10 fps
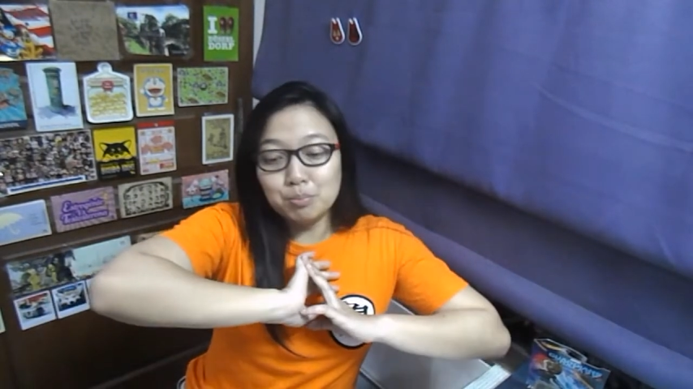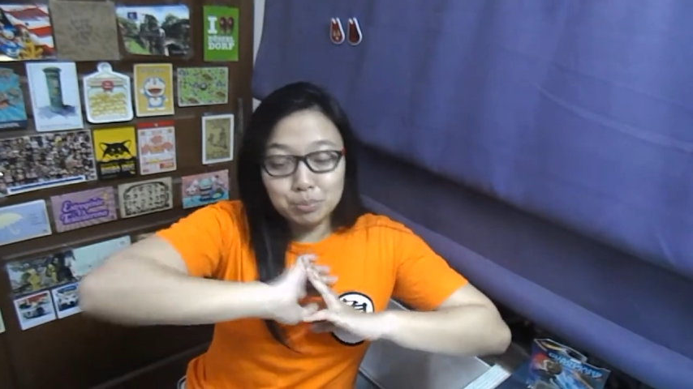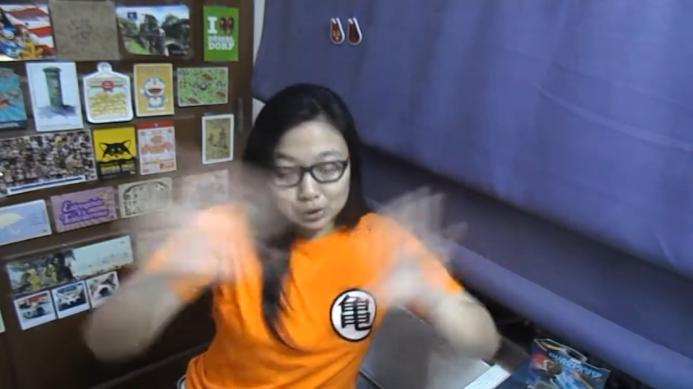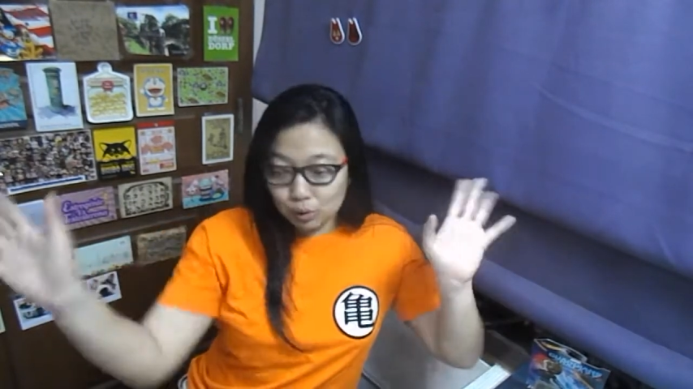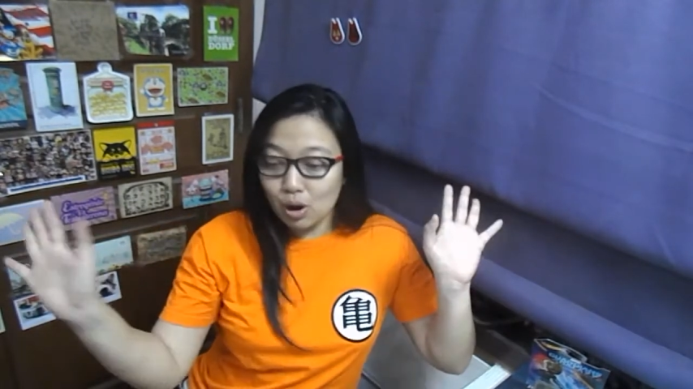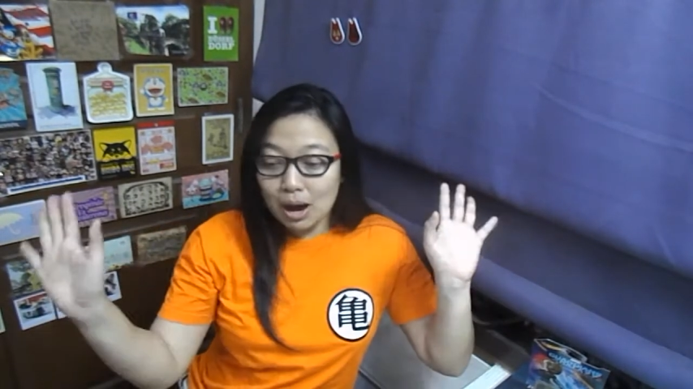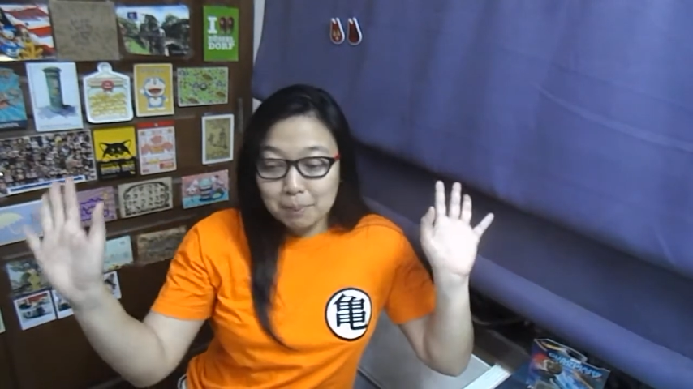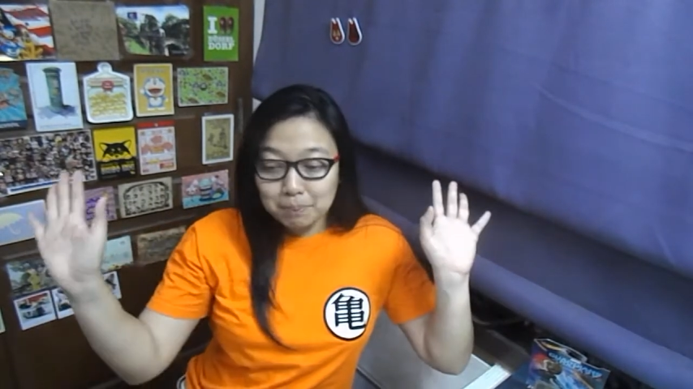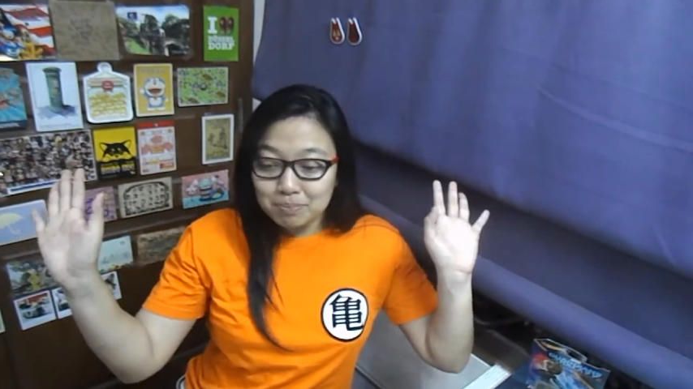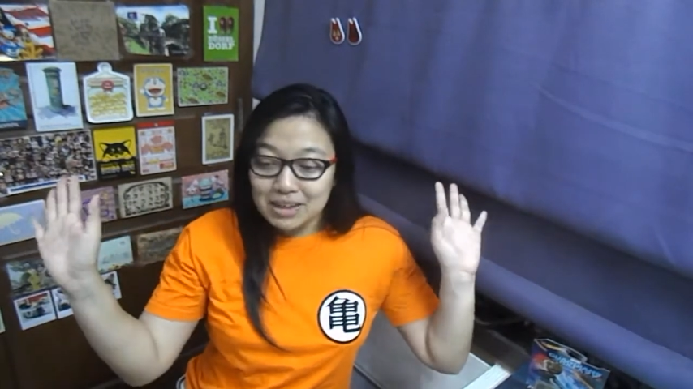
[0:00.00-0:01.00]
blew
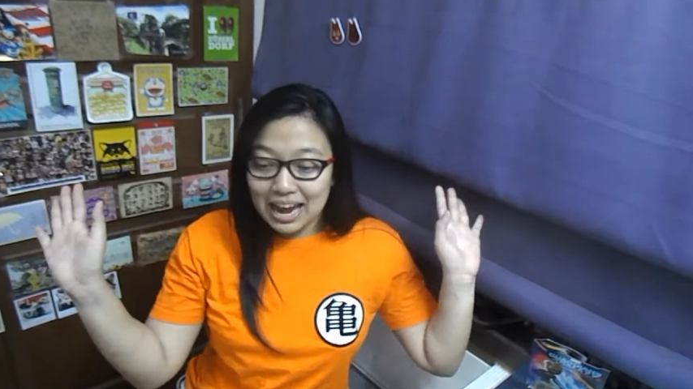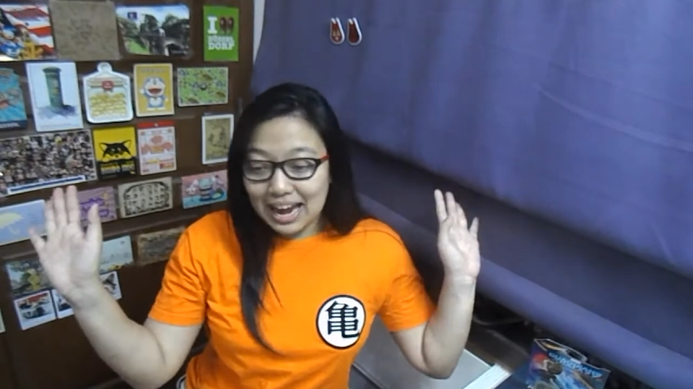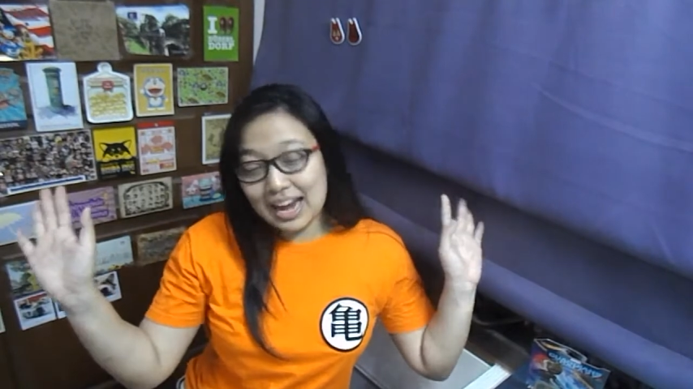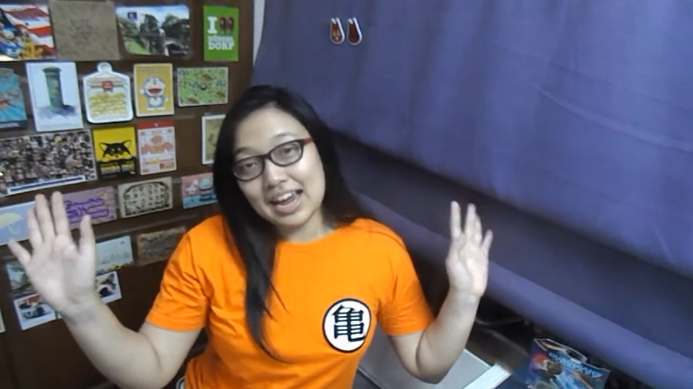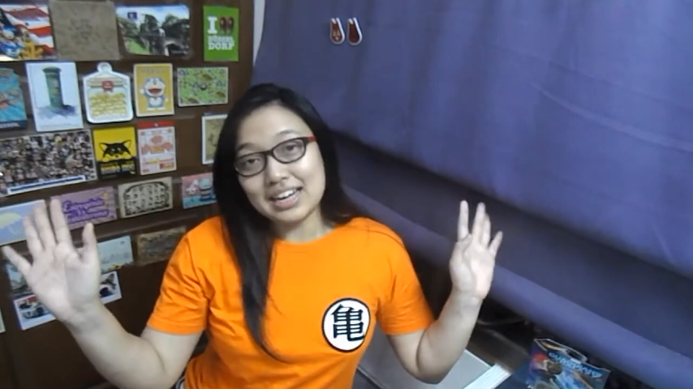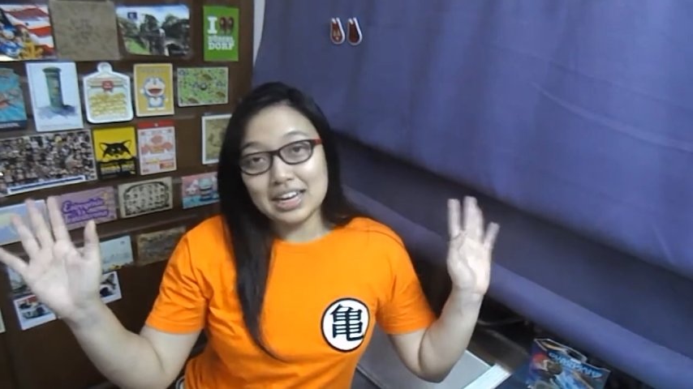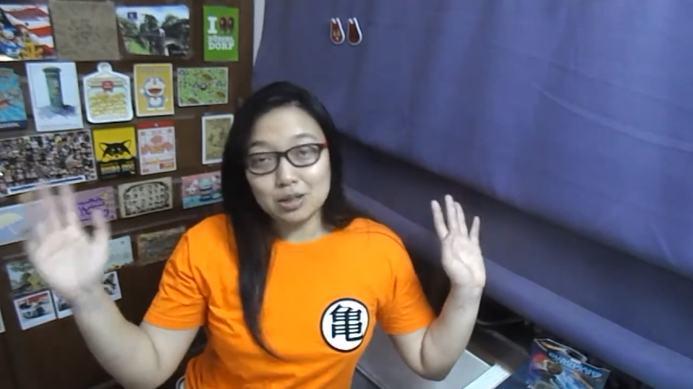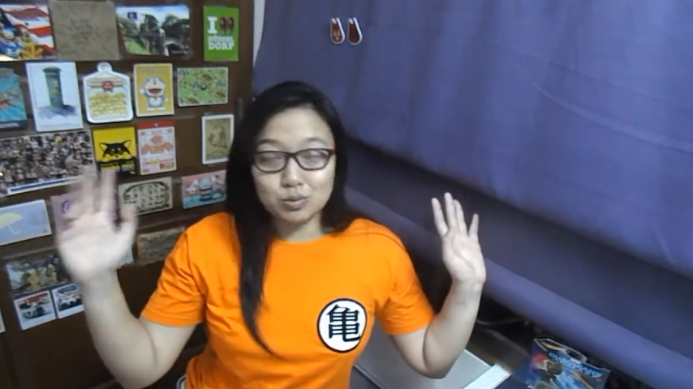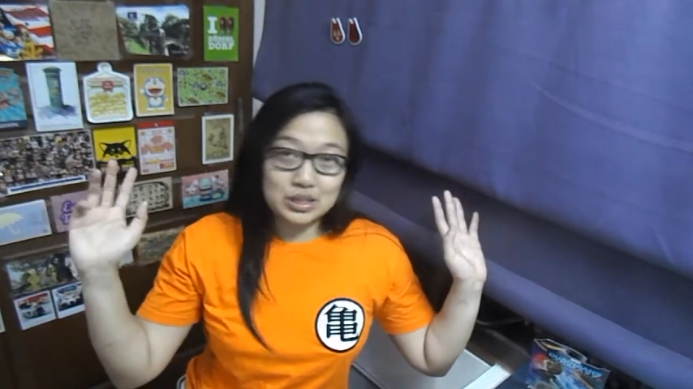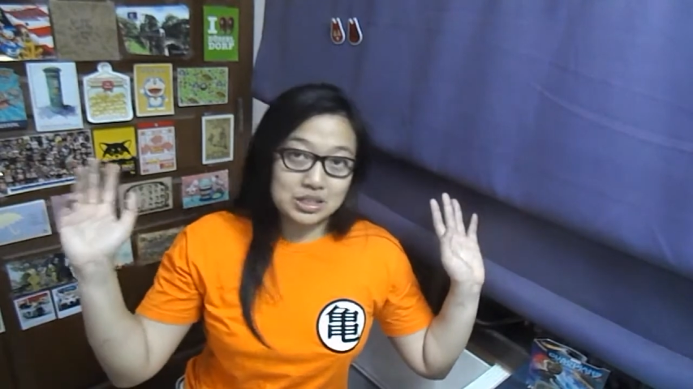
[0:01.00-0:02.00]
up and it
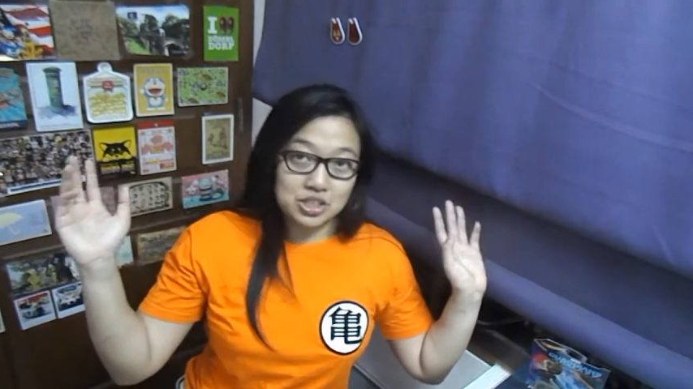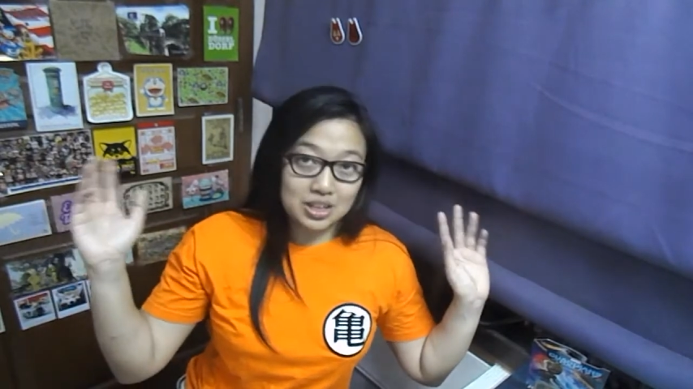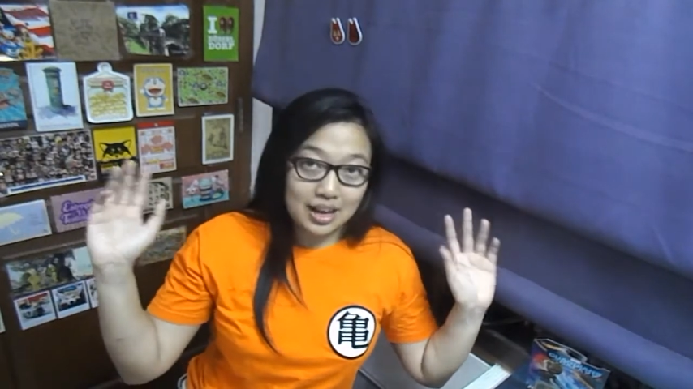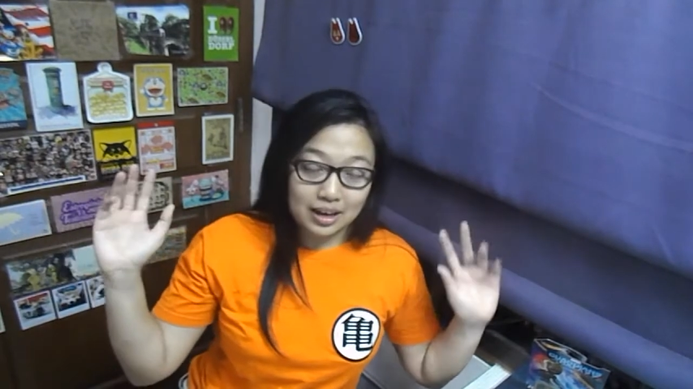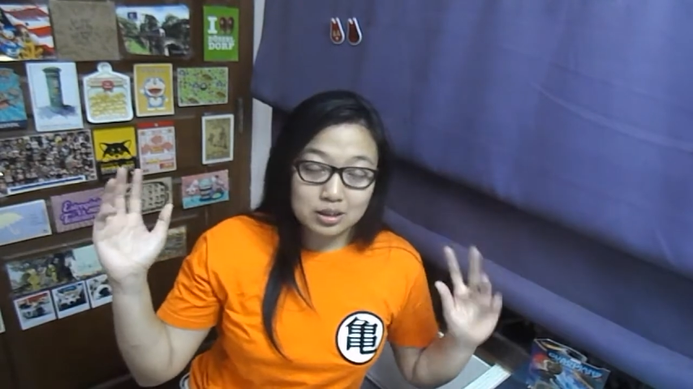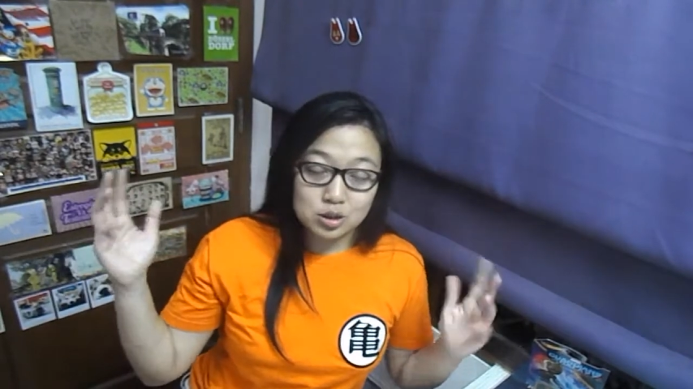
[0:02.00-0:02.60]
reached like